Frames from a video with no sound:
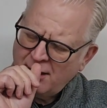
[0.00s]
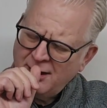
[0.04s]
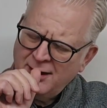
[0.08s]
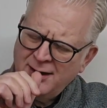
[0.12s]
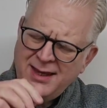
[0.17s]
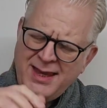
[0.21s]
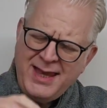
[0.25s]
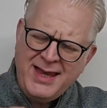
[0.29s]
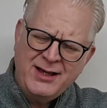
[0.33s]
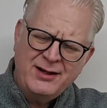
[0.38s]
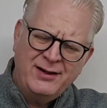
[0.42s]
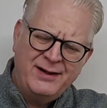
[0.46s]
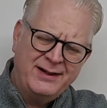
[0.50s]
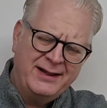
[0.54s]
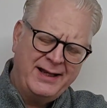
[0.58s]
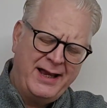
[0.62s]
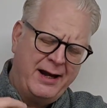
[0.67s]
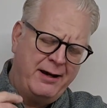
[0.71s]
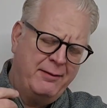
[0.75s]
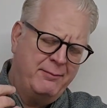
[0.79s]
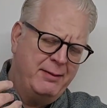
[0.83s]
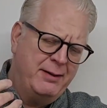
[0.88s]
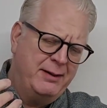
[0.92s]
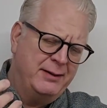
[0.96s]
Yeah, you got that
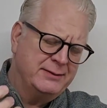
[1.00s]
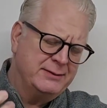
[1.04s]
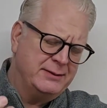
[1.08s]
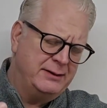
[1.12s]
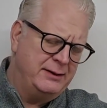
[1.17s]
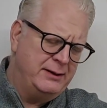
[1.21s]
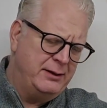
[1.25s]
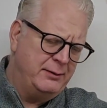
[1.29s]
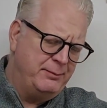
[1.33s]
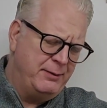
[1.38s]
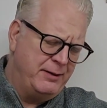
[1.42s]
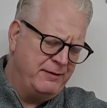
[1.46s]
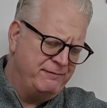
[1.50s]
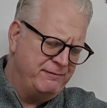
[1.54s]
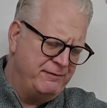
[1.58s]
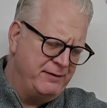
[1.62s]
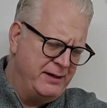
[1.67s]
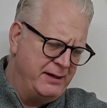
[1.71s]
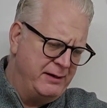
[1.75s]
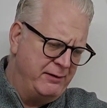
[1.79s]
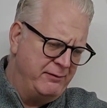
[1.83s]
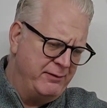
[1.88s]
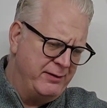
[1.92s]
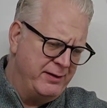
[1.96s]
caramel. There's a little bit of
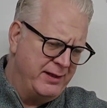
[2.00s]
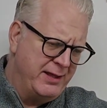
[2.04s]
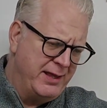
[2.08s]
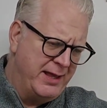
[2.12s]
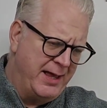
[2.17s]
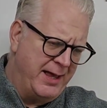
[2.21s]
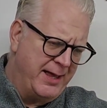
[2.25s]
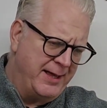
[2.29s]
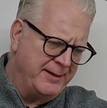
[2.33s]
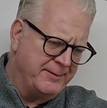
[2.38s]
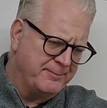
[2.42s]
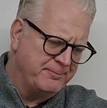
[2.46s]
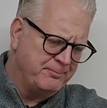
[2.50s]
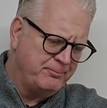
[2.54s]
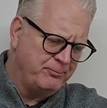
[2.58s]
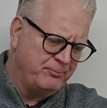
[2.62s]
vanilla in there.